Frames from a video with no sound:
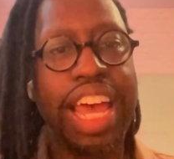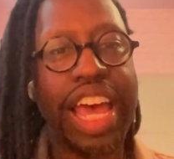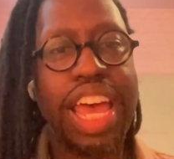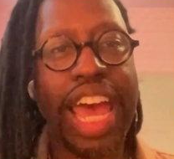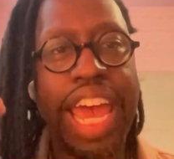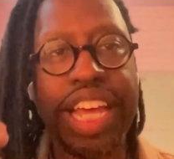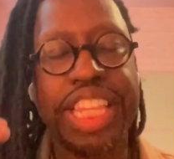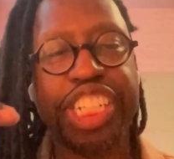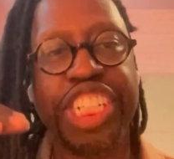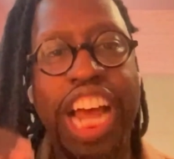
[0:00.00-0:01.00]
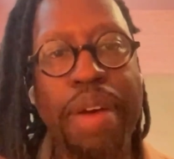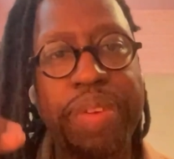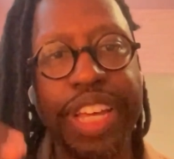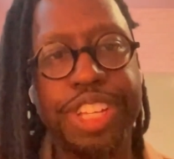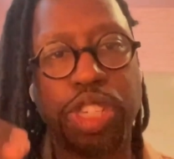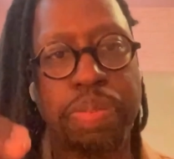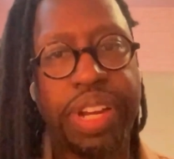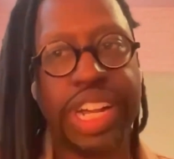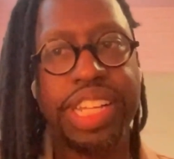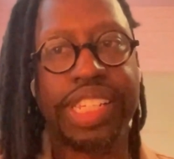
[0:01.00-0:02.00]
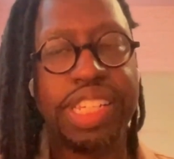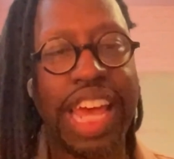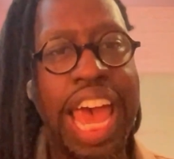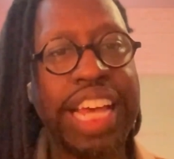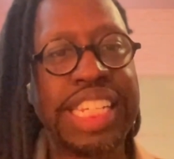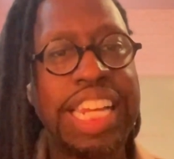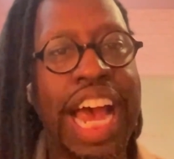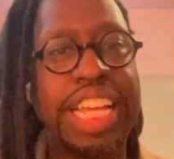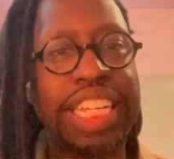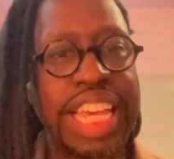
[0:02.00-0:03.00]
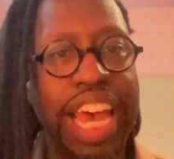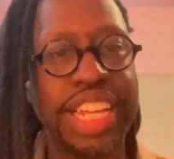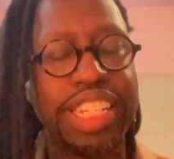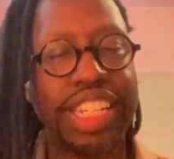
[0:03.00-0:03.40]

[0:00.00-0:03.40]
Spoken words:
hey, the shopping experience has not yet